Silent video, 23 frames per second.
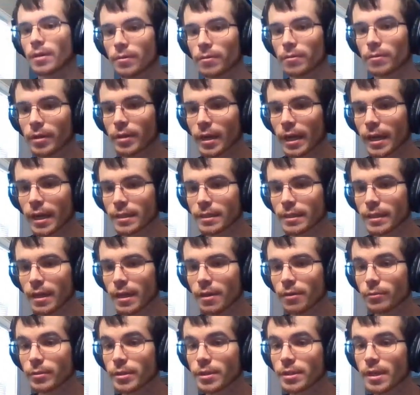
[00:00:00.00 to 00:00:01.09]
We're going to exit
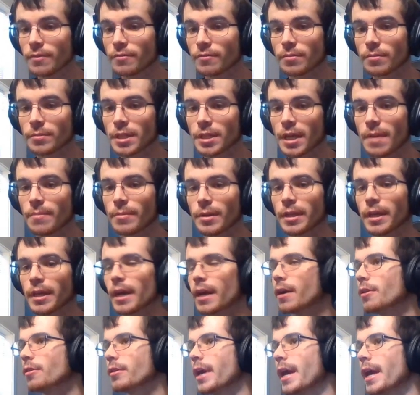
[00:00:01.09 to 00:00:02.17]
out. We save some time in
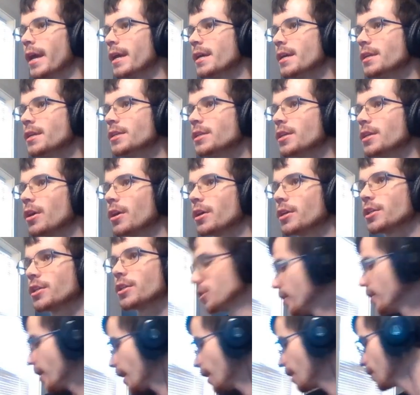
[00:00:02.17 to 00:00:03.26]
that. Okay, into
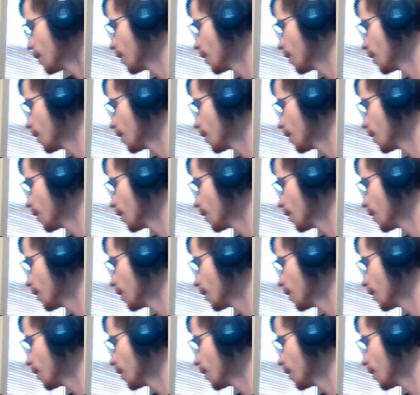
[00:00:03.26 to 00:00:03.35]
archery.